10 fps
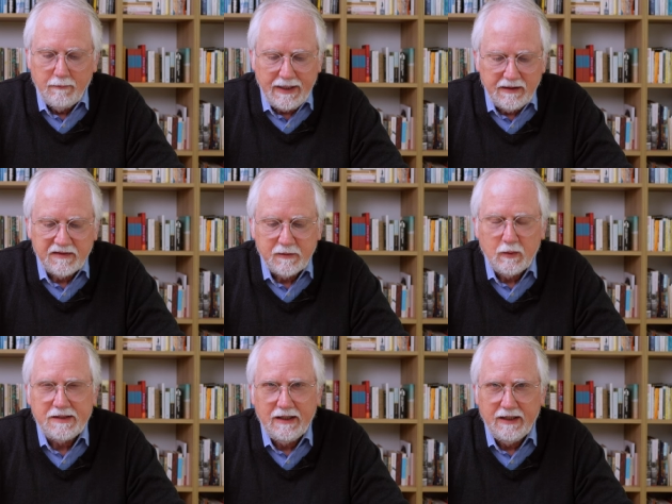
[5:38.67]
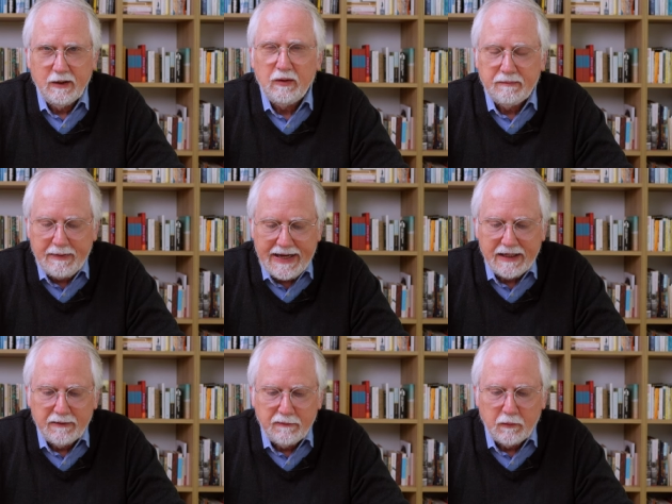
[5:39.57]
Byatt's storytelling goes back
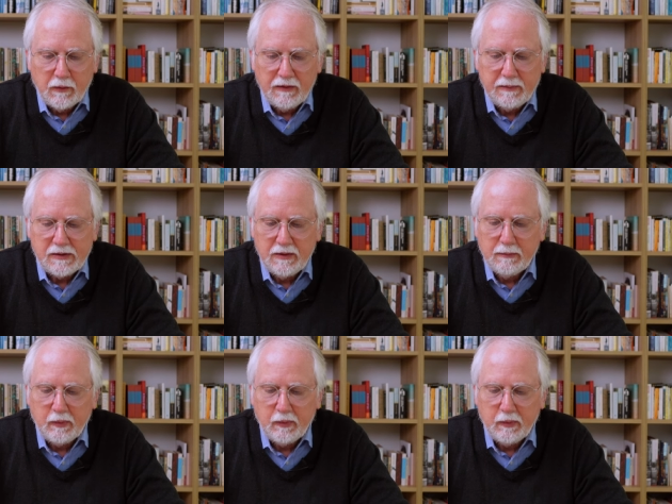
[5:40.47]
and forth between the